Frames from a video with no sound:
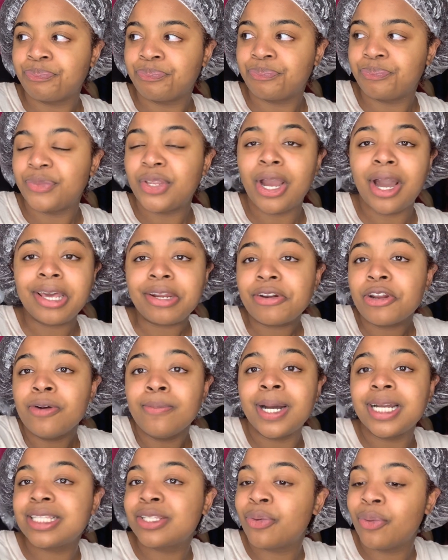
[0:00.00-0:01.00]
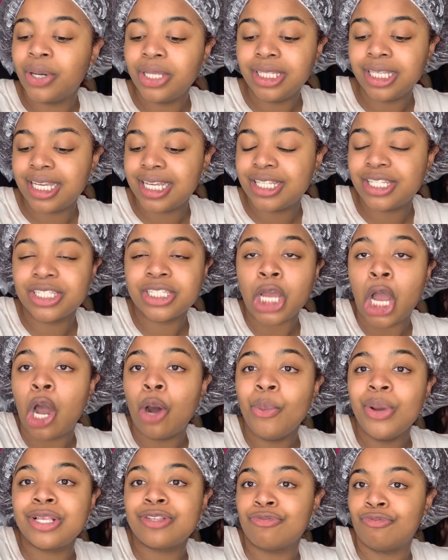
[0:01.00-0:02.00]
Yeah, I don't know my toilet. It just
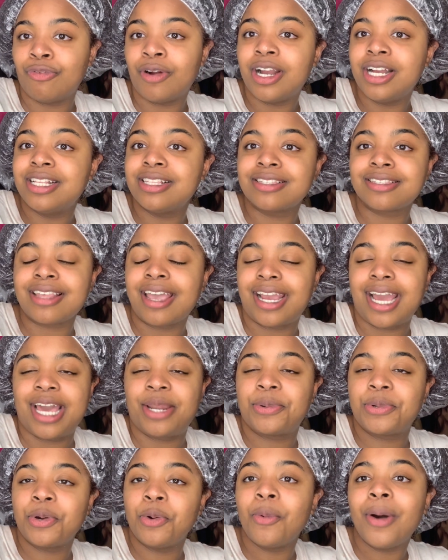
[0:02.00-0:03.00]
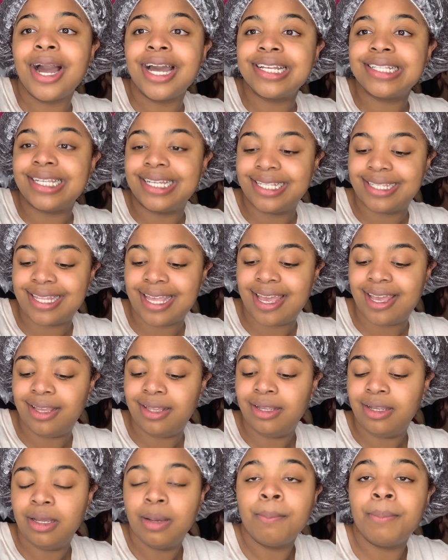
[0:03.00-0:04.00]
always runs. Like, I don't know why it does that,
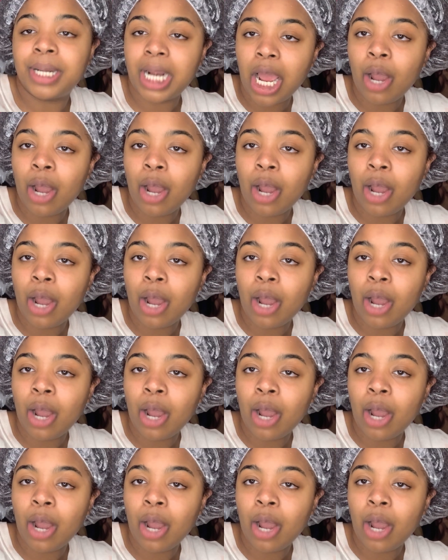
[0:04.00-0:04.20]
but I'll